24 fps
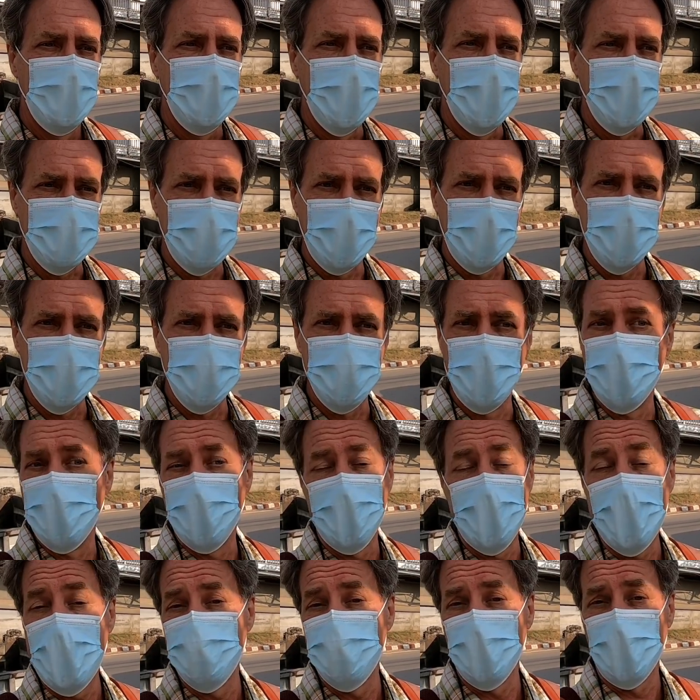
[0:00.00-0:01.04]
that tells me
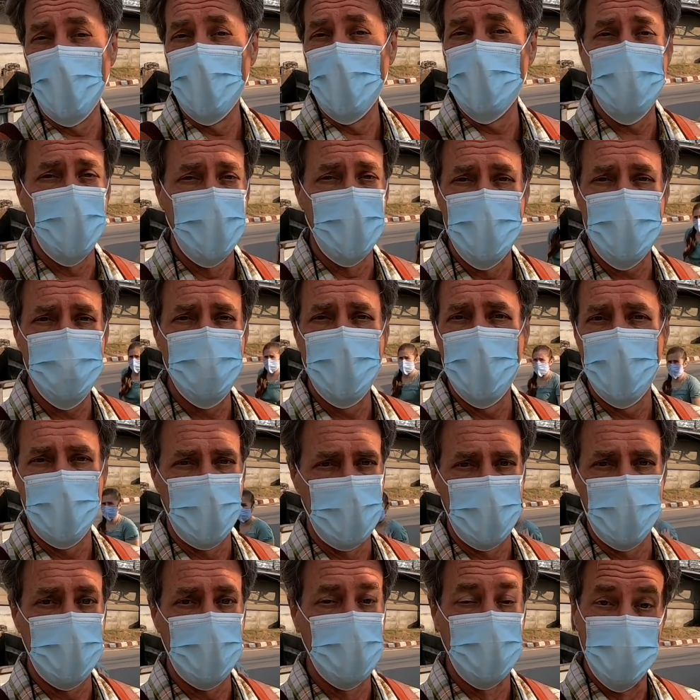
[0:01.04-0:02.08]
my application is
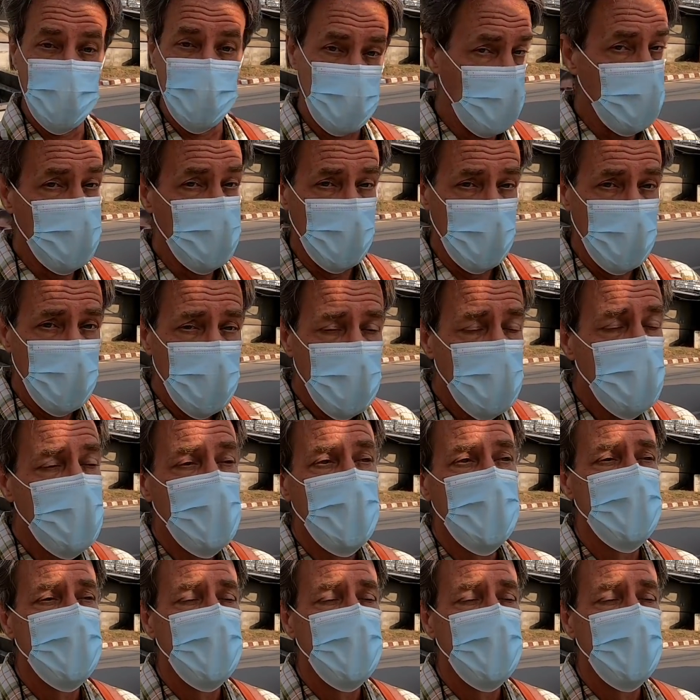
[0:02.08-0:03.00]
being considered,